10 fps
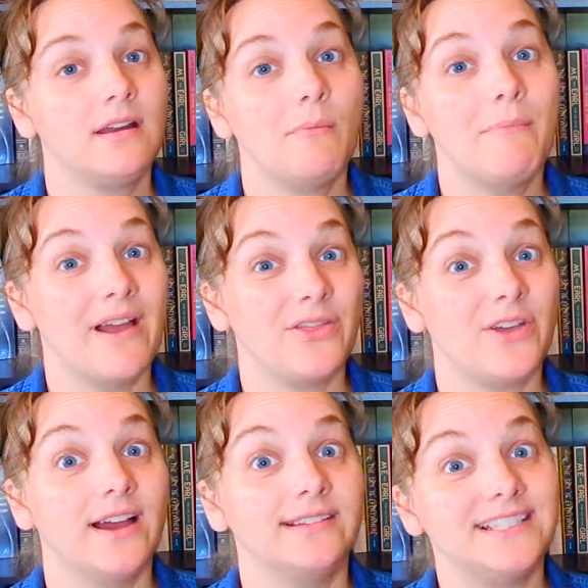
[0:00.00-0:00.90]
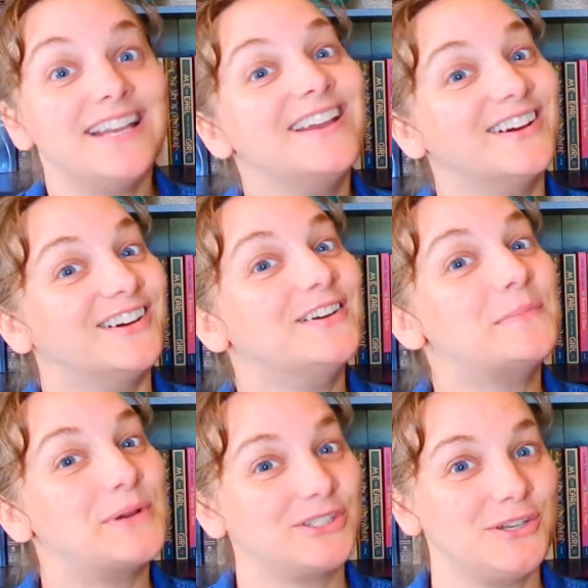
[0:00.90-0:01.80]
month until
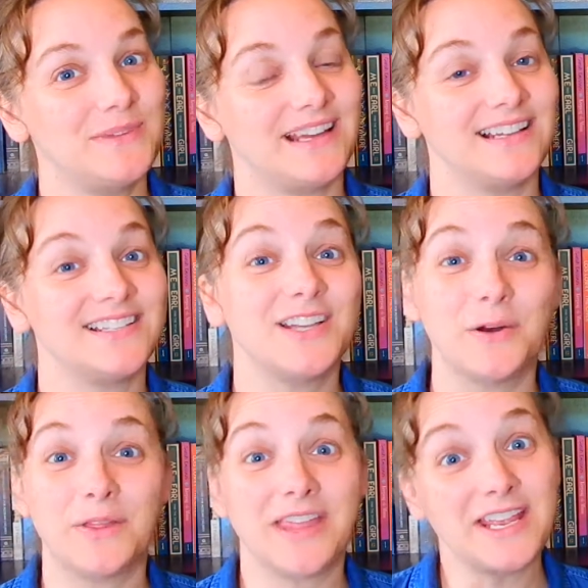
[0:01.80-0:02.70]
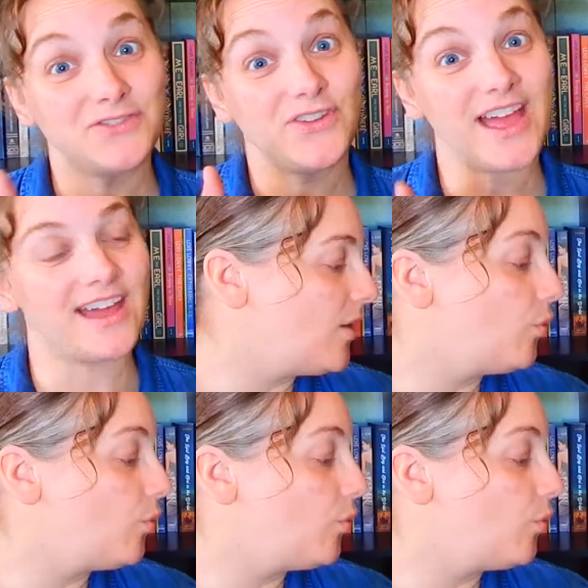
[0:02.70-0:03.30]
Booktubeathon, so thanks for that.